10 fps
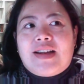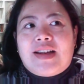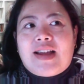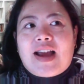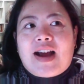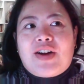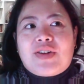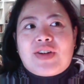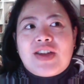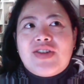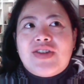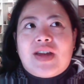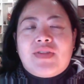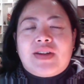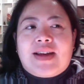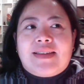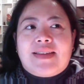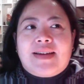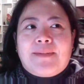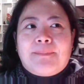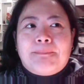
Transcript: How can you navigate that?